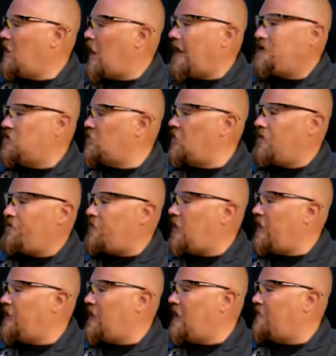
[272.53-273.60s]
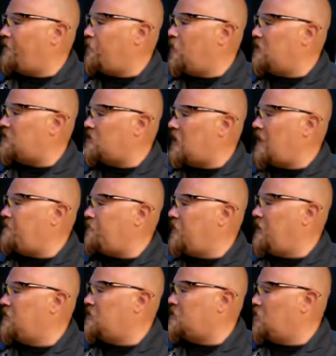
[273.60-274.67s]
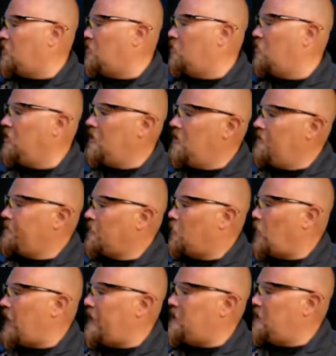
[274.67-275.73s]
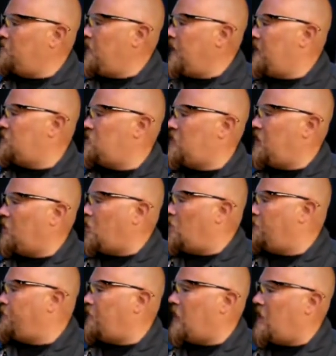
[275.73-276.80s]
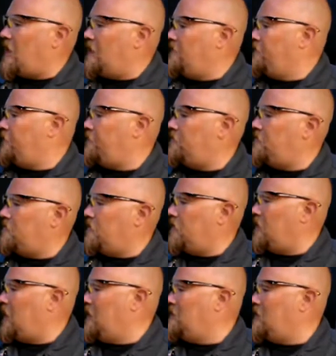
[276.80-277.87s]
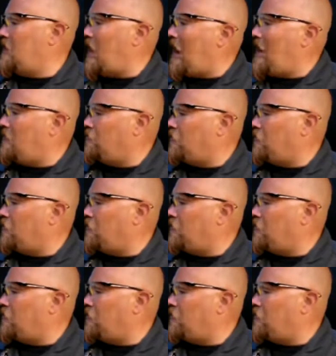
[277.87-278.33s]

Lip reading: I just couldn't find that front sight pin, so while I did manage to get all 5 in the 8